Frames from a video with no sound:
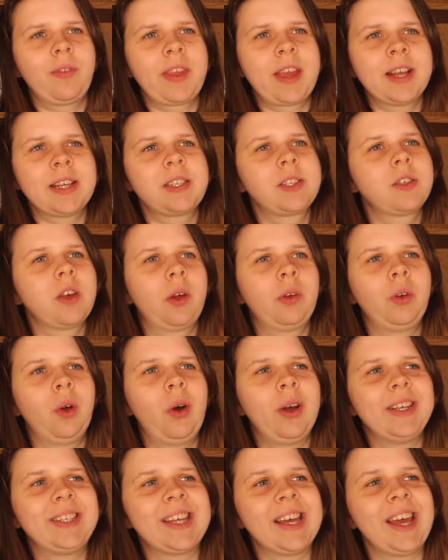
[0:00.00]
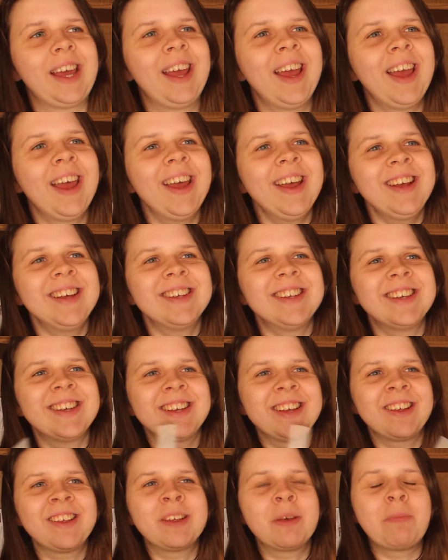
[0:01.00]
It's so noisy.
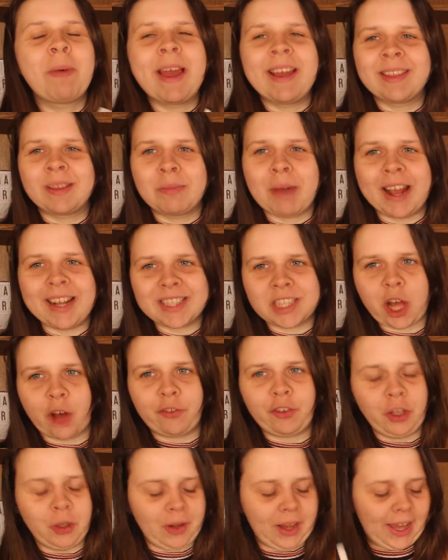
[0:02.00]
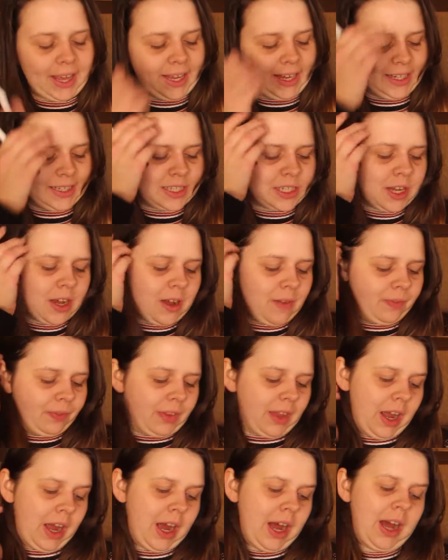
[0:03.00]
The main stuff you need,
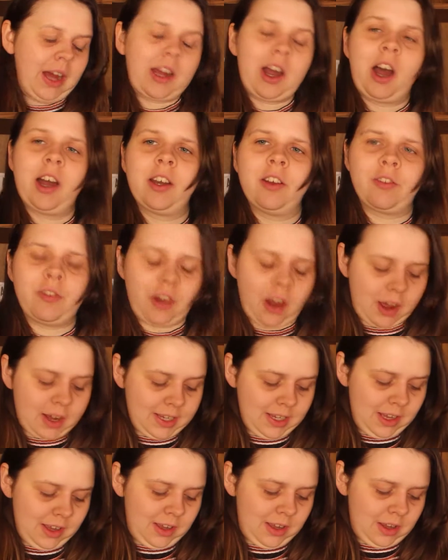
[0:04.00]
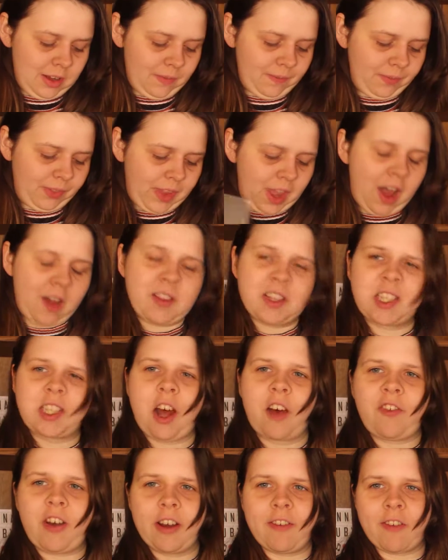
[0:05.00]
kind of like other
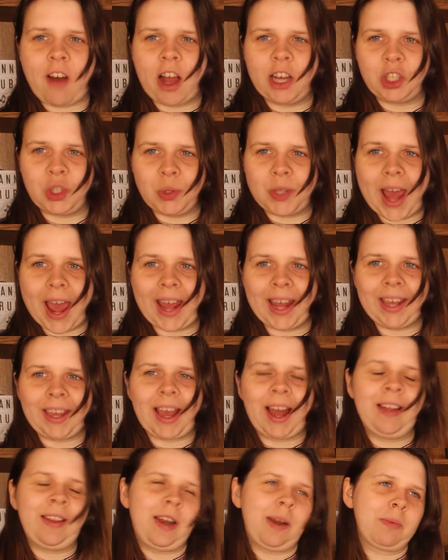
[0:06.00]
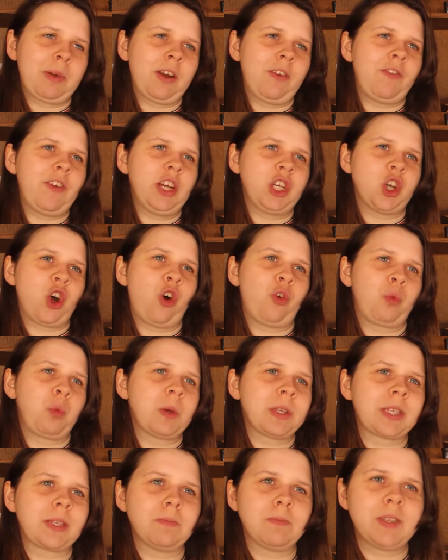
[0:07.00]
stuff I advise you take, and then I'm going to finish it off
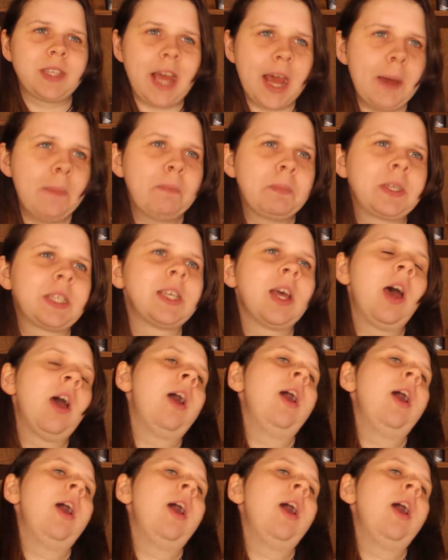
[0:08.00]
with some tips.